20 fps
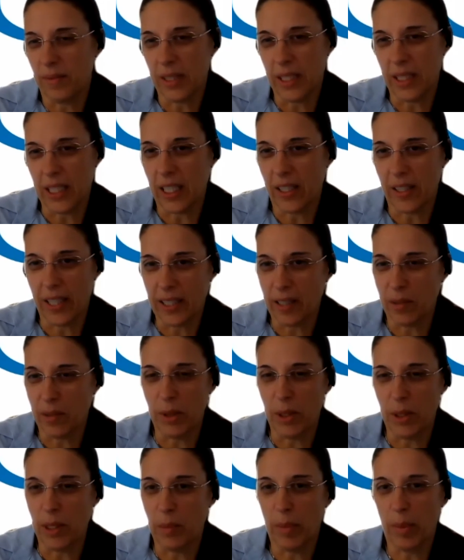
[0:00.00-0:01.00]

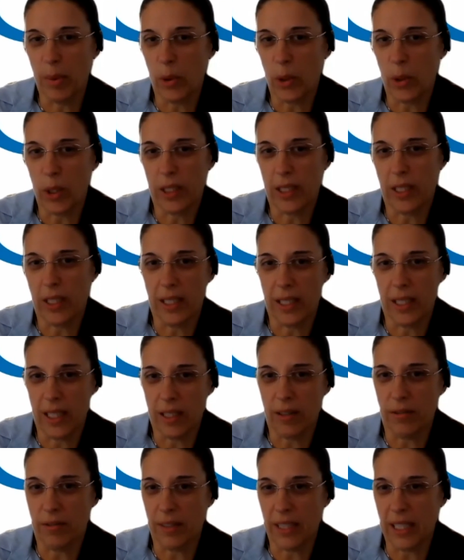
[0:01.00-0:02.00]
incredibly important
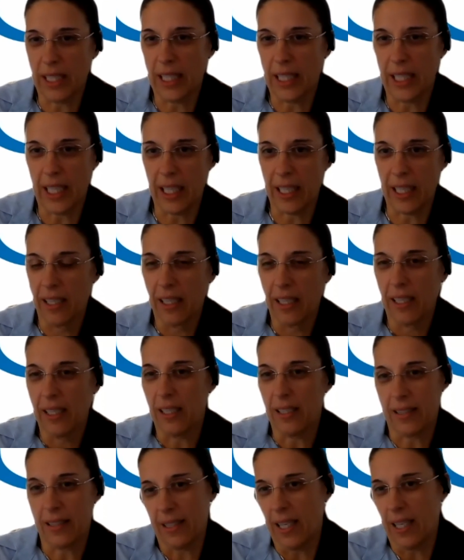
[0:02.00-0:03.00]
and really
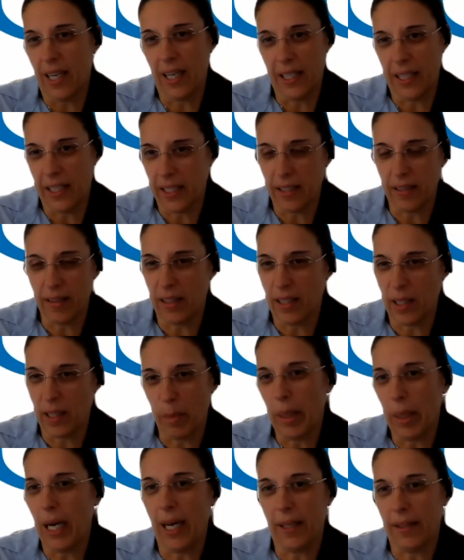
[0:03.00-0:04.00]
sign the
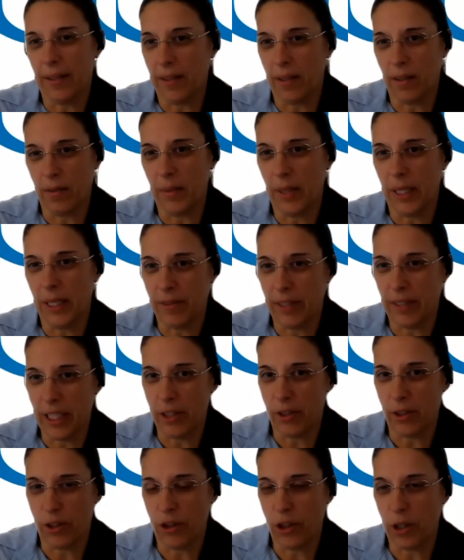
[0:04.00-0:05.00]
path of my
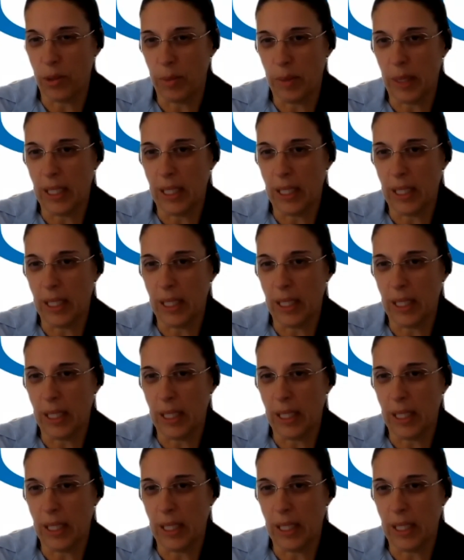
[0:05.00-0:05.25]
research in my